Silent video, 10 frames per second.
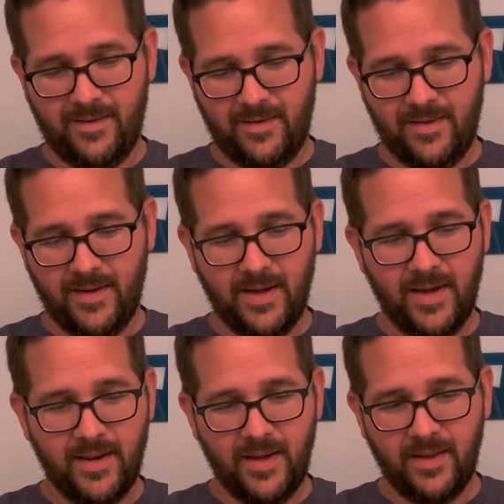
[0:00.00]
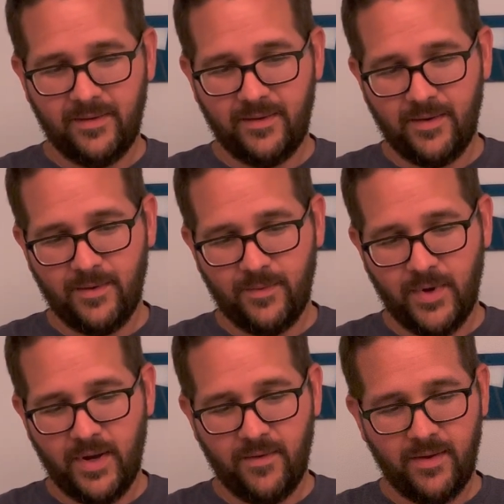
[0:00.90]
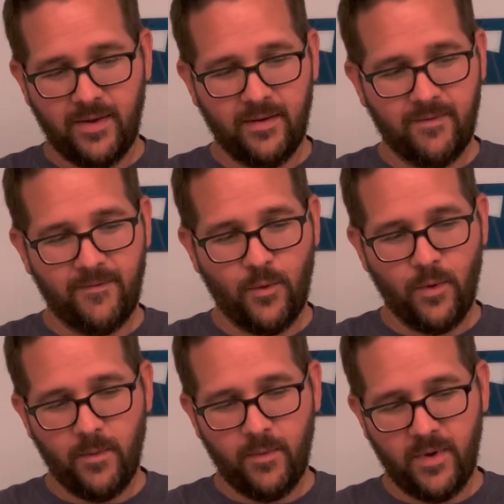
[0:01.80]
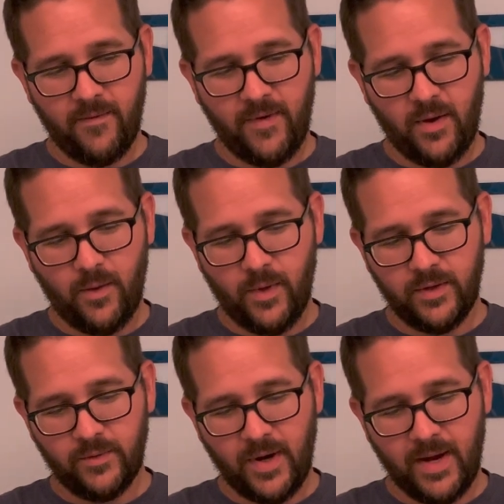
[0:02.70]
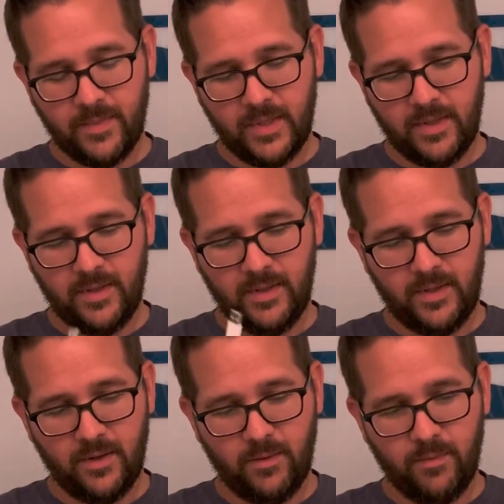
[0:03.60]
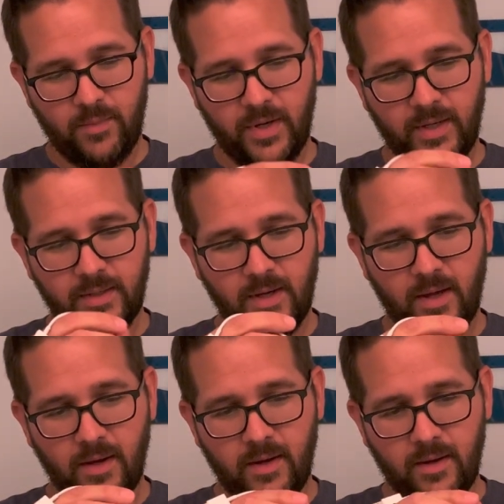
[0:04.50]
indents or whatever, the form of how it was wrapped is still pretty solid.